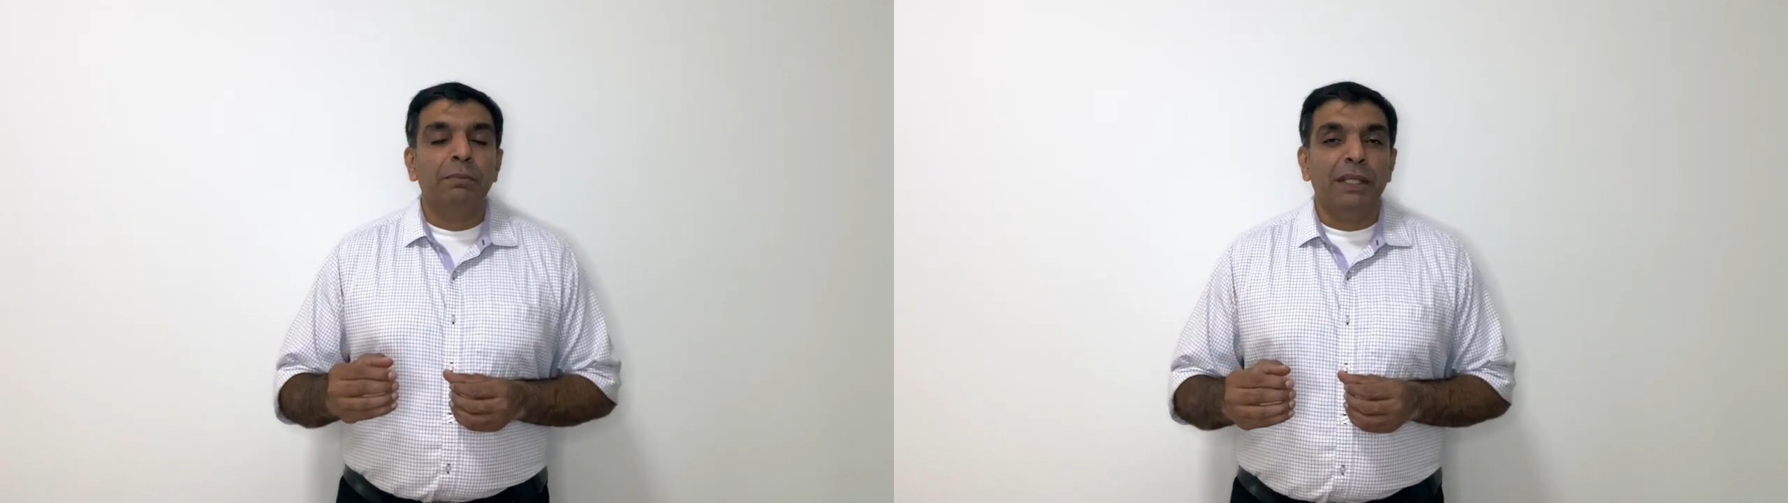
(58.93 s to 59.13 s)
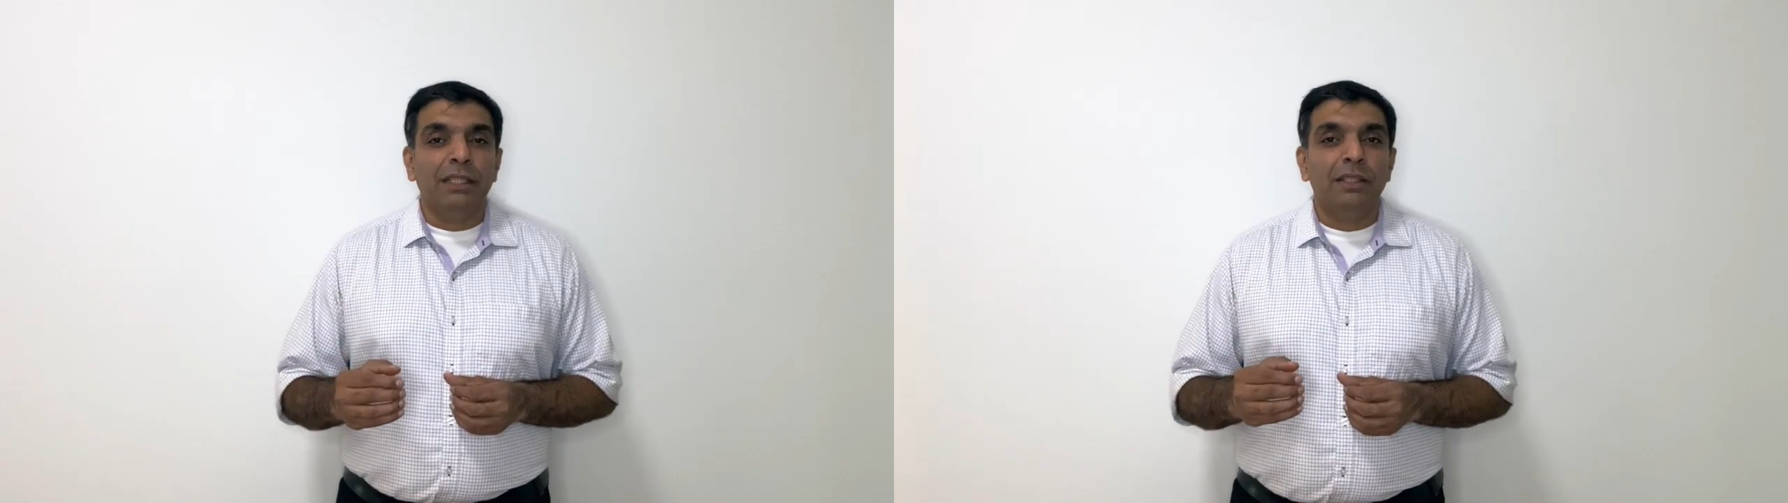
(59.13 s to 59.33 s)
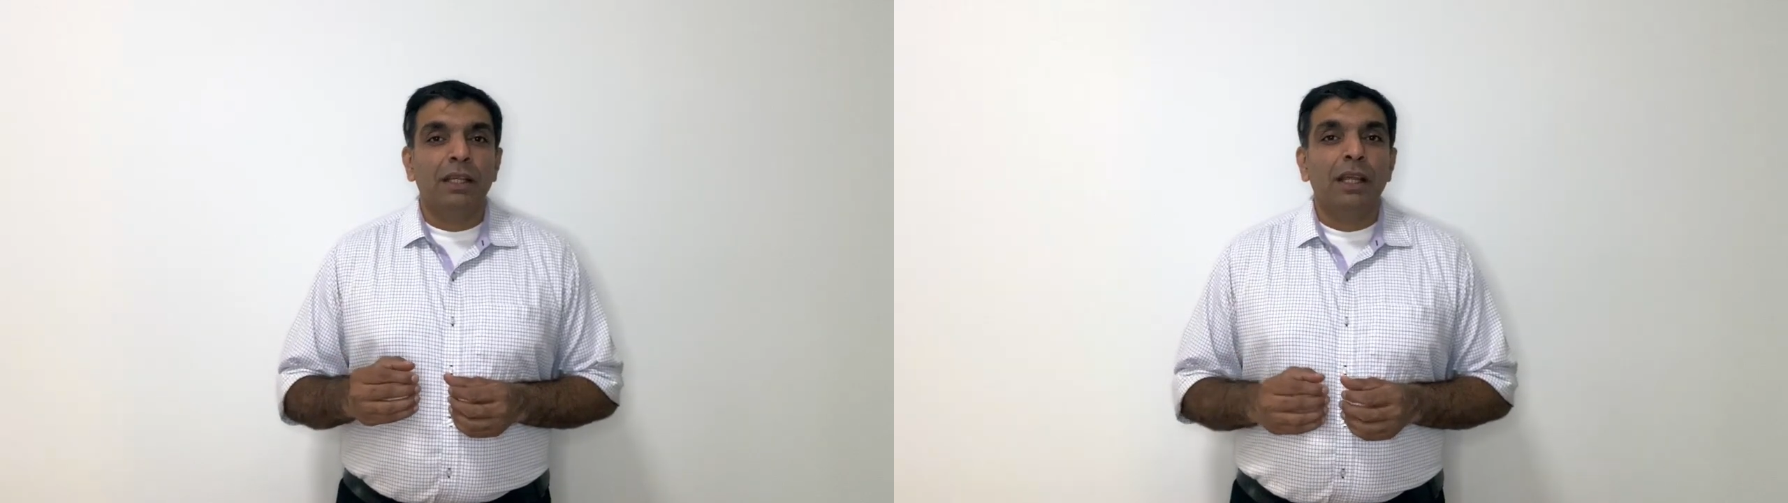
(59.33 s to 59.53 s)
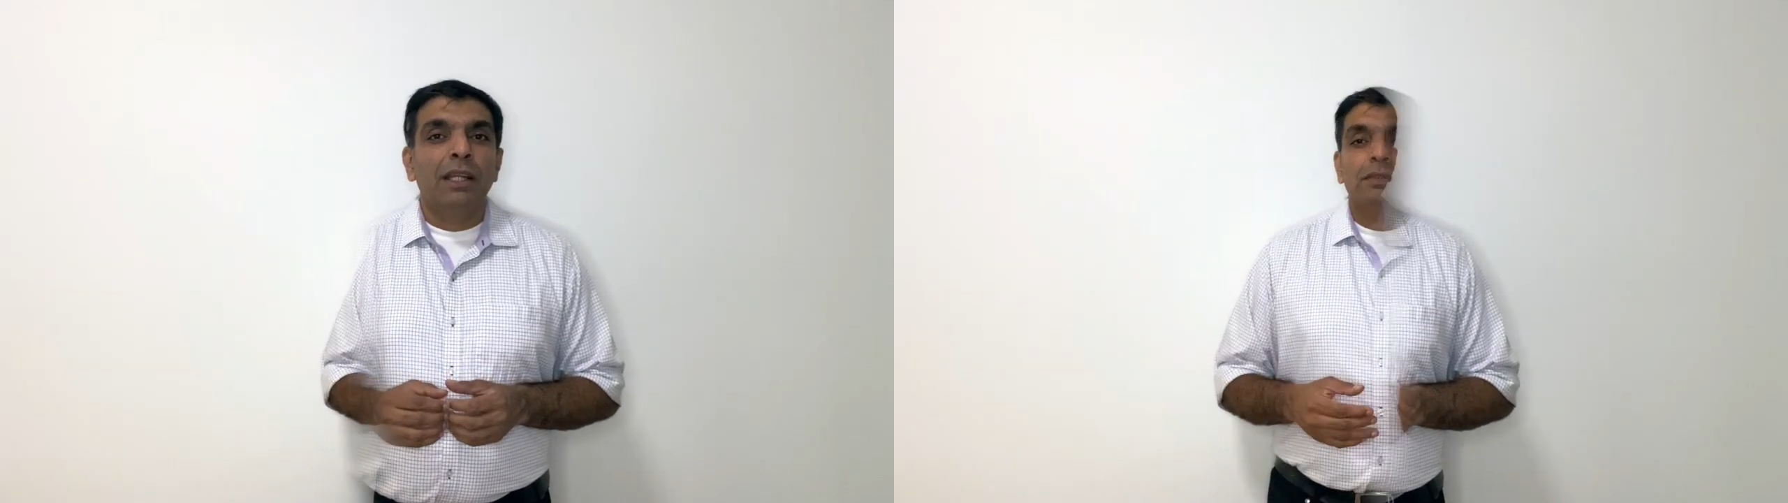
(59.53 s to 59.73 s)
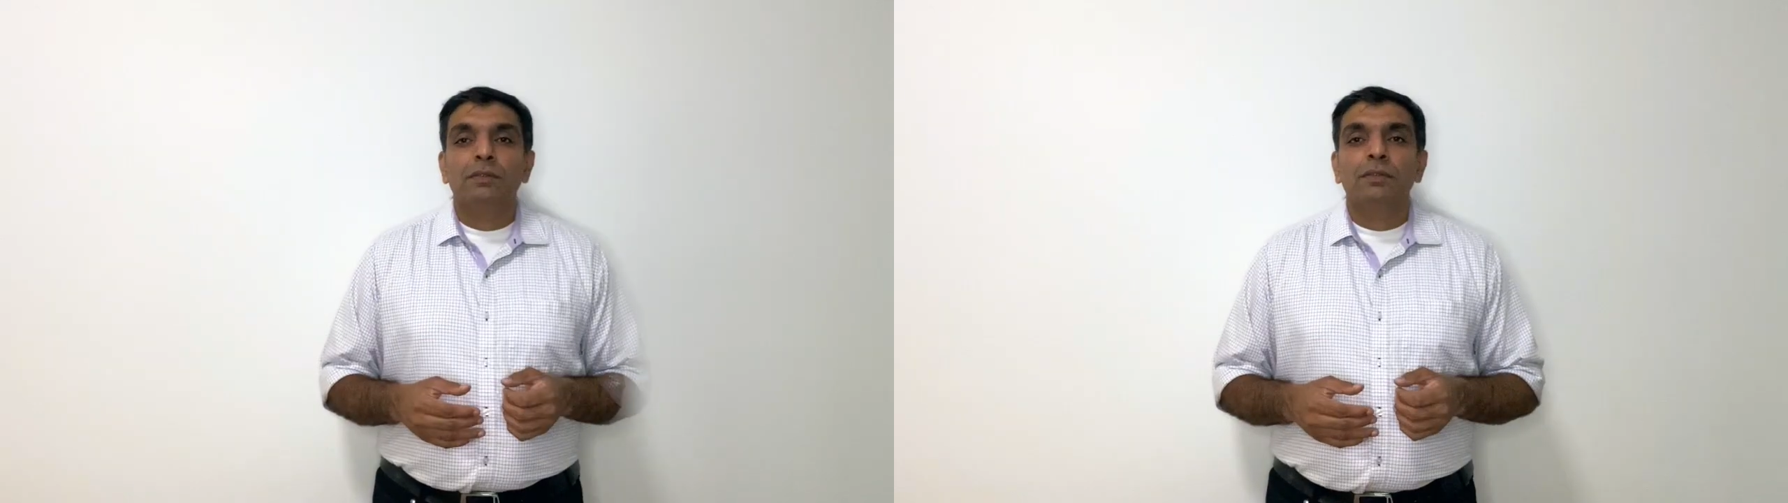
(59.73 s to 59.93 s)
mean?
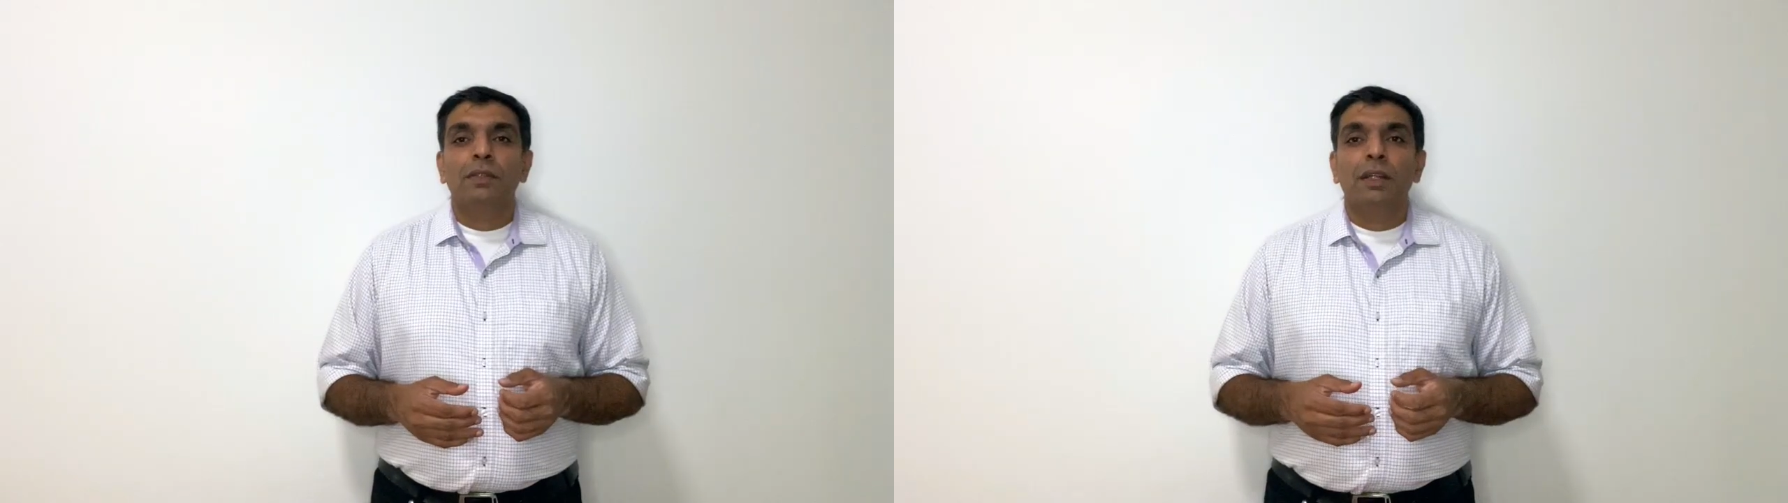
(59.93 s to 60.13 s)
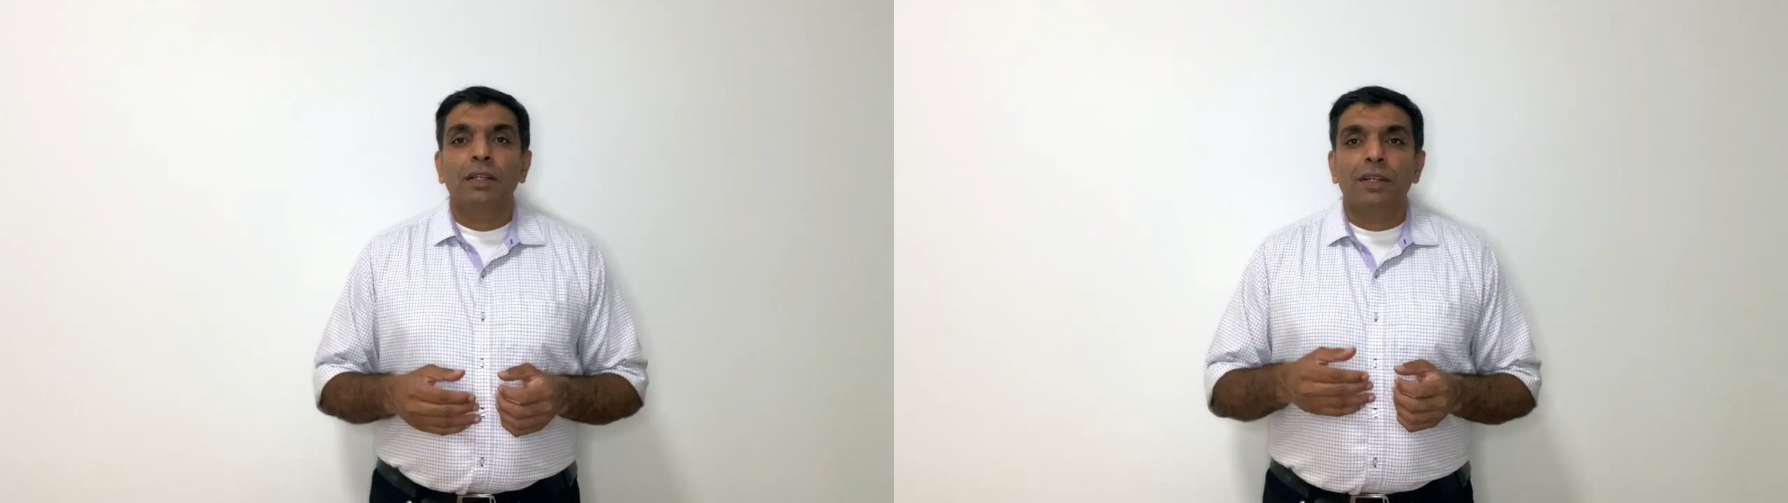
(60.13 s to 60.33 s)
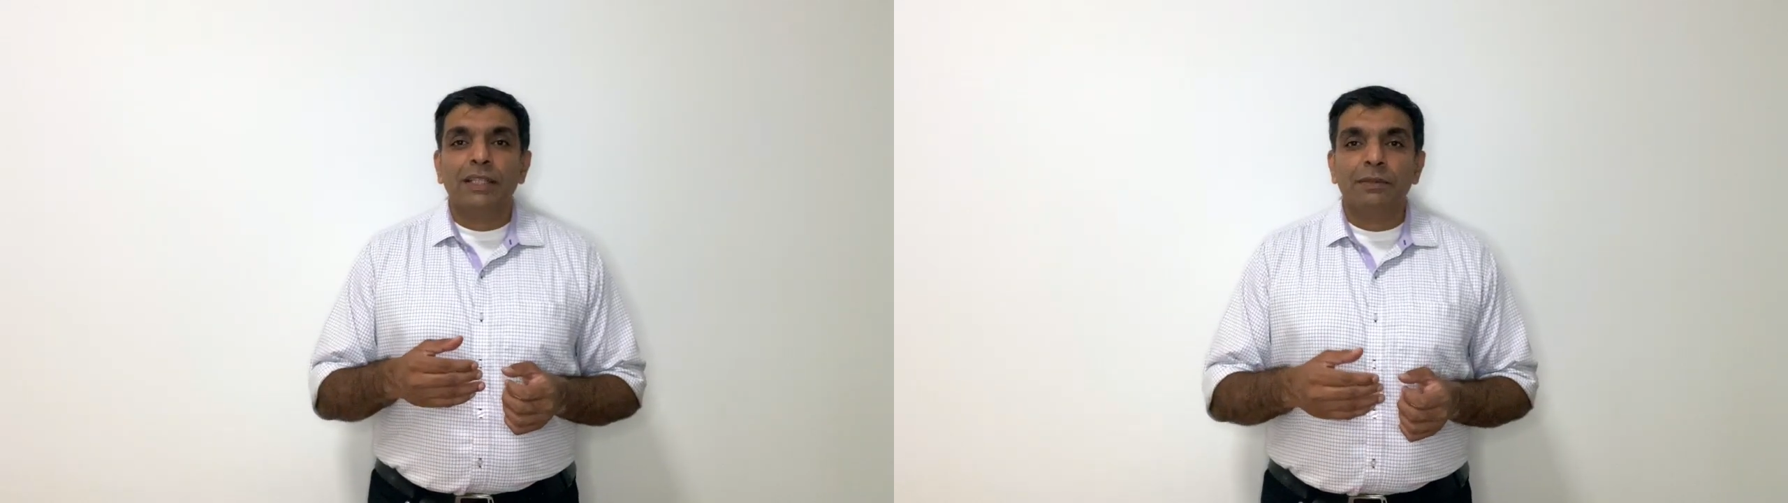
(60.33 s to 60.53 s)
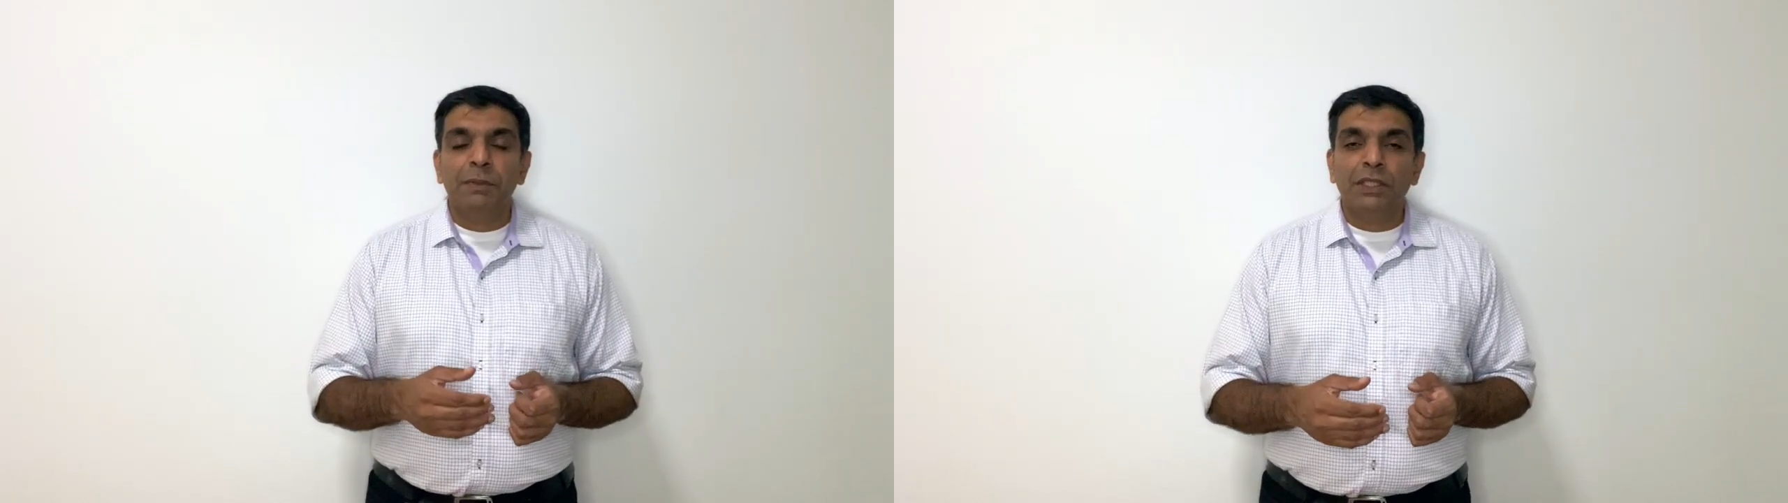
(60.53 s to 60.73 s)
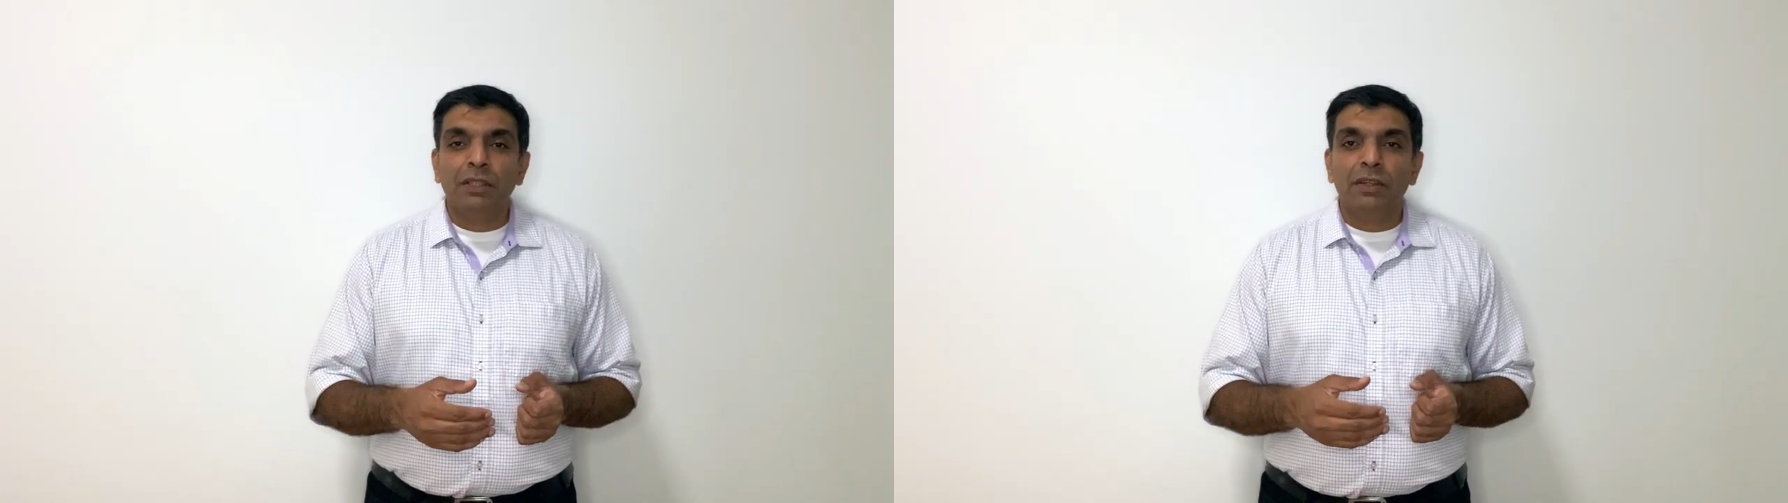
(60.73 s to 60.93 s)
Transmission